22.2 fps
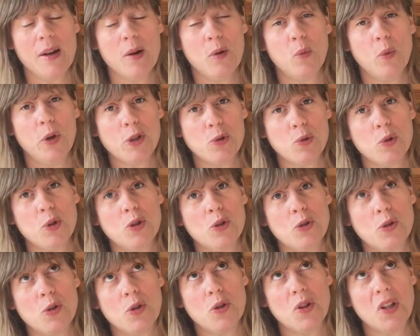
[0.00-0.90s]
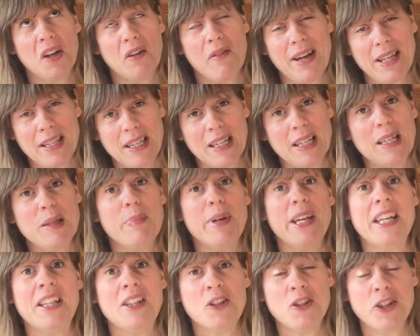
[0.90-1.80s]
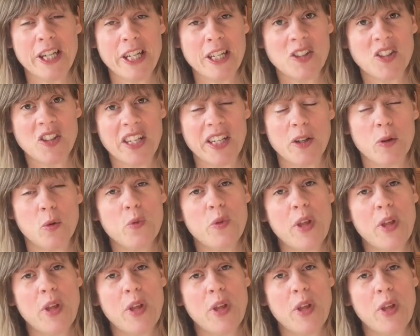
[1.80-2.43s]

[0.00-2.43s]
which would theoretically be in the jeans needle,